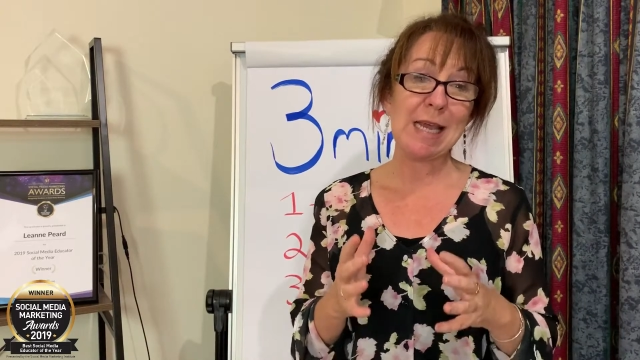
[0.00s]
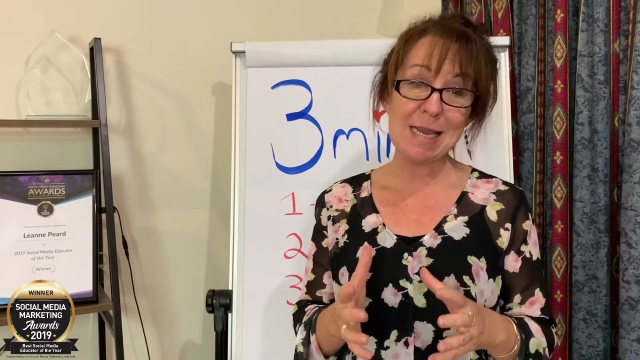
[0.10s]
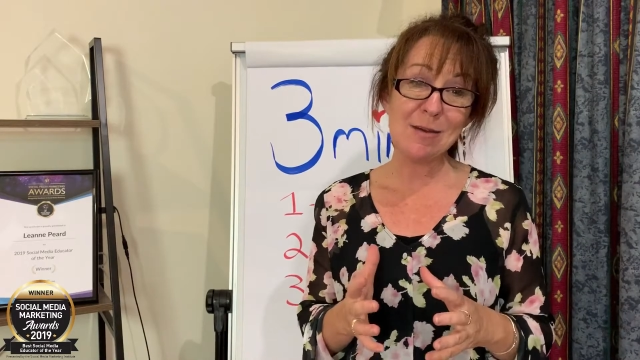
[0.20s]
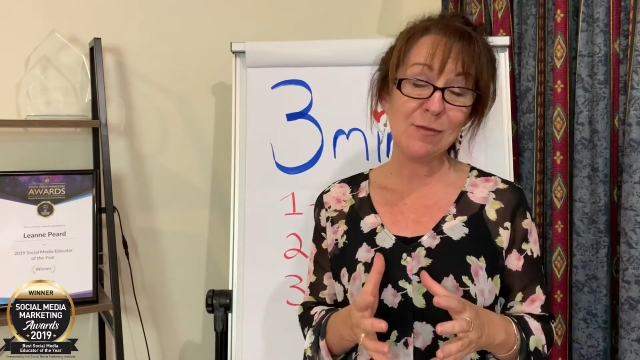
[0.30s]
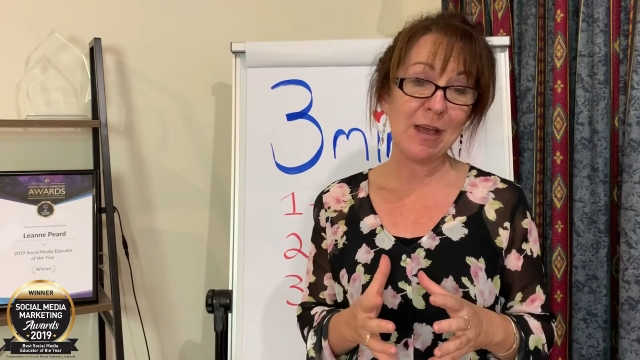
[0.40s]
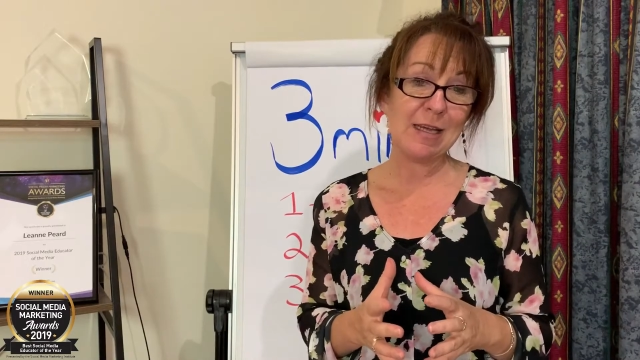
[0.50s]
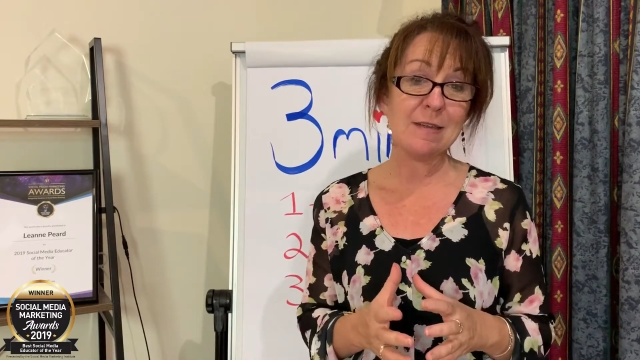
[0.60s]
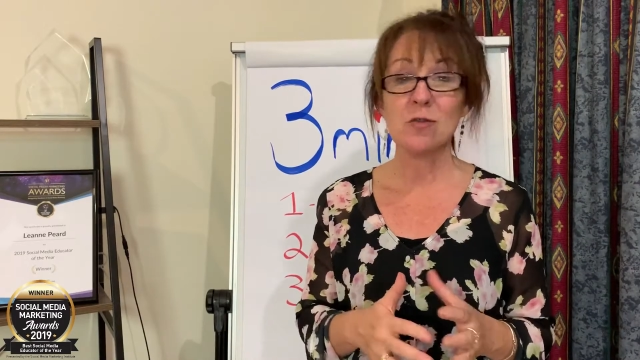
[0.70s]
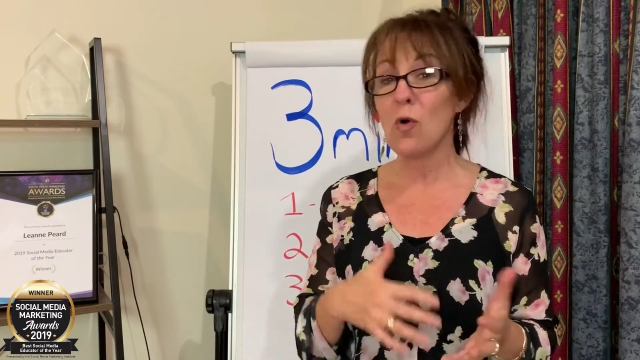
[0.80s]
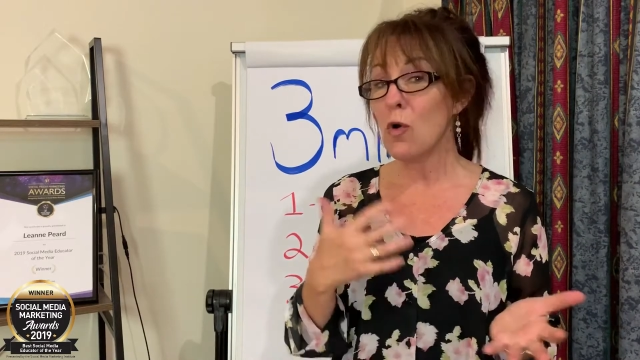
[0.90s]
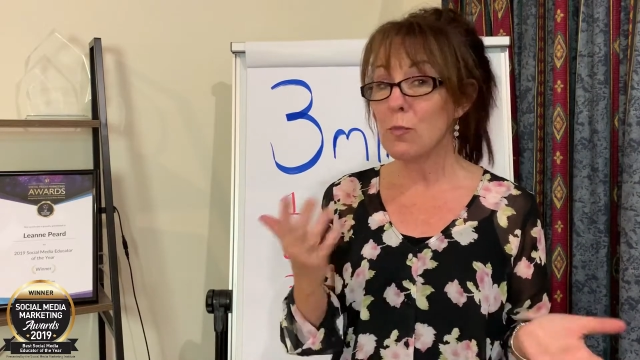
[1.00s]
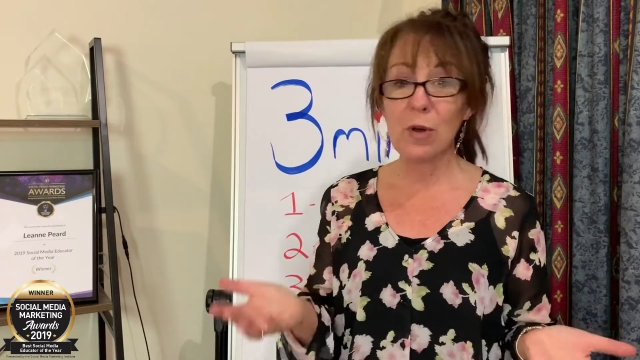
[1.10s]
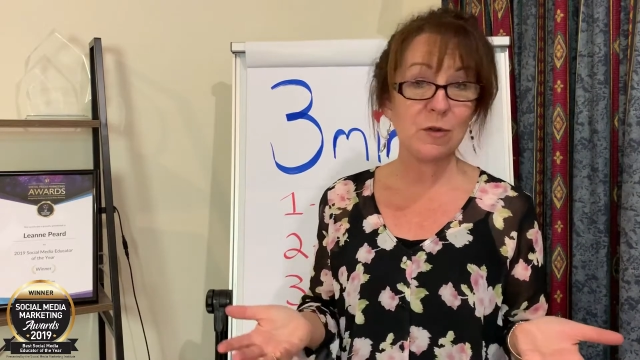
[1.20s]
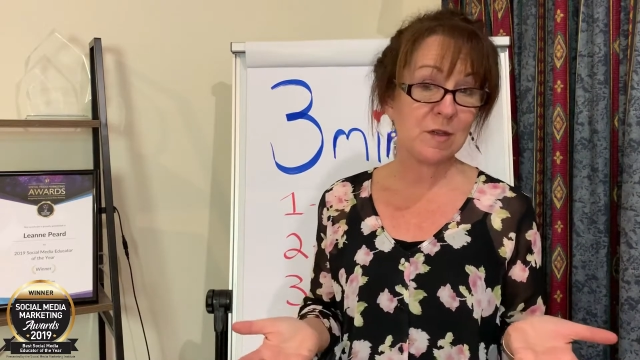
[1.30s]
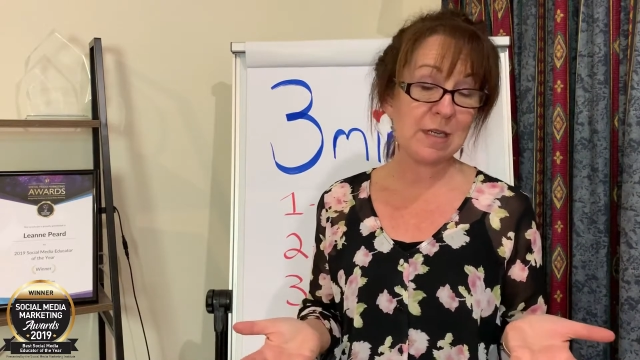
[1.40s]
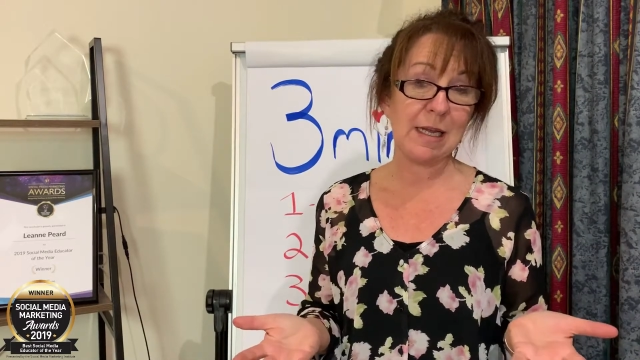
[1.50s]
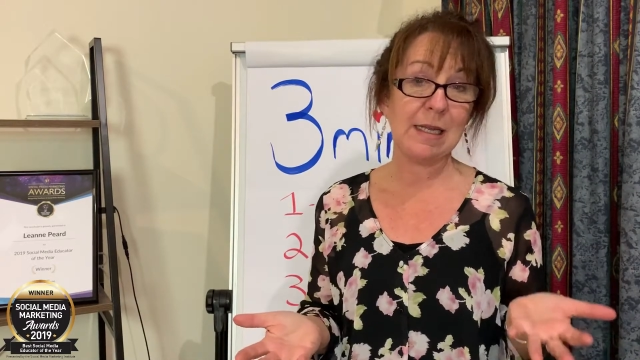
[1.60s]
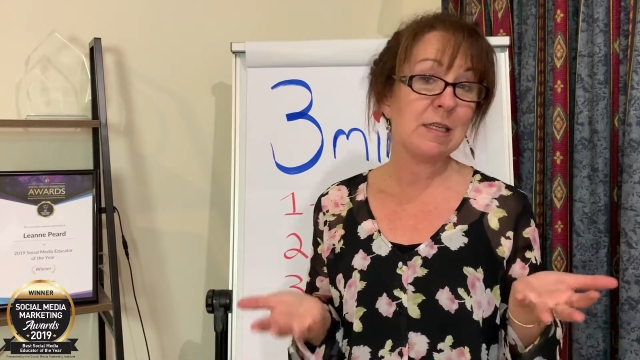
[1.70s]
in advance or post daily,